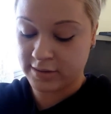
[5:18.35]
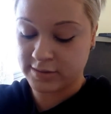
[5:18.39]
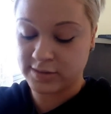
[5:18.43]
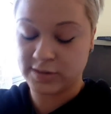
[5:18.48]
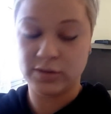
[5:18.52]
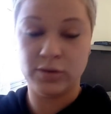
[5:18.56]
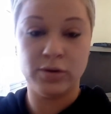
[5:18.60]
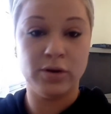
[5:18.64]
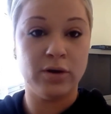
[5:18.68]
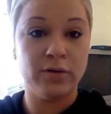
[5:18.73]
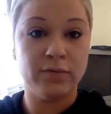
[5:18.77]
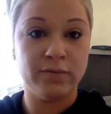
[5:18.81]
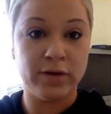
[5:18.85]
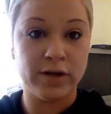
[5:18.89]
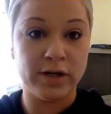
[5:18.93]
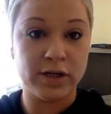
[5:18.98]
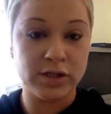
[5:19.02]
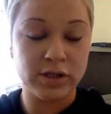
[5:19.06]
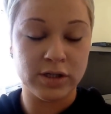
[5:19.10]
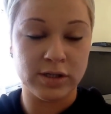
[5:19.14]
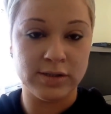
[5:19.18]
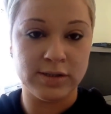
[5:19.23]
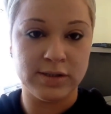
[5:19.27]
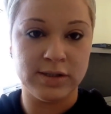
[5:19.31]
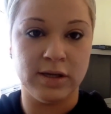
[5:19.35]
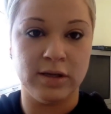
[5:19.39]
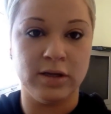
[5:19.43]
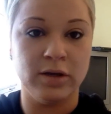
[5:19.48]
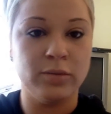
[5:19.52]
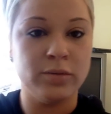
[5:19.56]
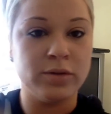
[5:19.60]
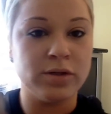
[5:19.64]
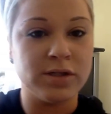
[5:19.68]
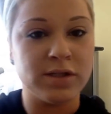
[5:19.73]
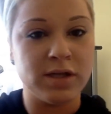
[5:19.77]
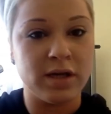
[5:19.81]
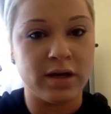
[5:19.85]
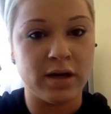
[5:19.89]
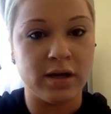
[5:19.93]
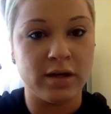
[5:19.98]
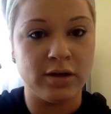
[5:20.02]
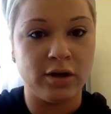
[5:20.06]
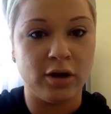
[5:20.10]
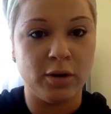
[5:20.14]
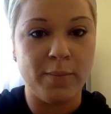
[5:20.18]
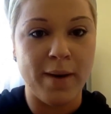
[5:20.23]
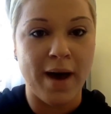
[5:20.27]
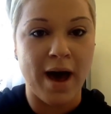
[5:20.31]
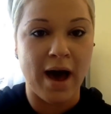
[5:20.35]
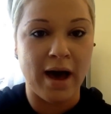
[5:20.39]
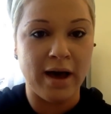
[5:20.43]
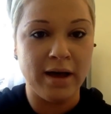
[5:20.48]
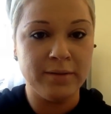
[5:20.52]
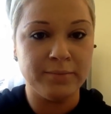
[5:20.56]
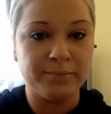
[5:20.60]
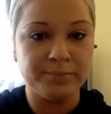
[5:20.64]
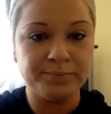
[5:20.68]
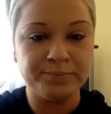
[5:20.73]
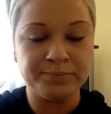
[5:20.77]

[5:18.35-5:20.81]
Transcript: Studio Finish Concealer, which is like in a little pot.